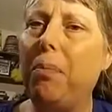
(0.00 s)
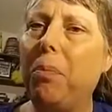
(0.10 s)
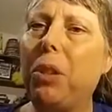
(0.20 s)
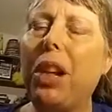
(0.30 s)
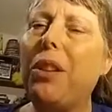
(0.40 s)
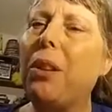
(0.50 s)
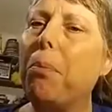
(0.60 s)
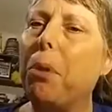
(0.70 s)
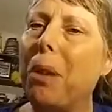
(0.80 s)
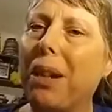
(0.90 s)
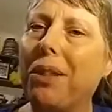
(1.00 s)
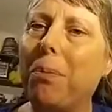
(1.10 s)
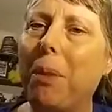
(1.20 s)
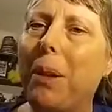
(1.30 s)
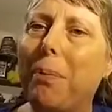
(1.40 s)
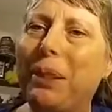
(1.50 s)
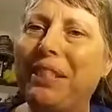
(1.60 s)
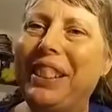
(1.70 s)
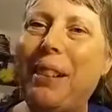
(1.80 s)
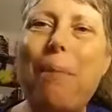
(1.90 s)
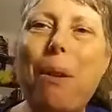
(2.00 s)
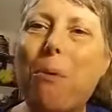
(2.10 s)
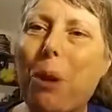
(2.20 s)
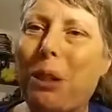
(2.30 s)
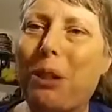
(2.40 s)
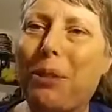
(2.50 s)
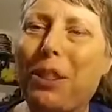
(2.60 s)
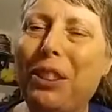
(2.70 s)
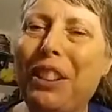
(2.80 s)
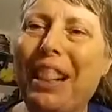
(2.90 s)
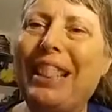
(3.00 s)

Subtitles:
Share them around to people. It'd be wonderful.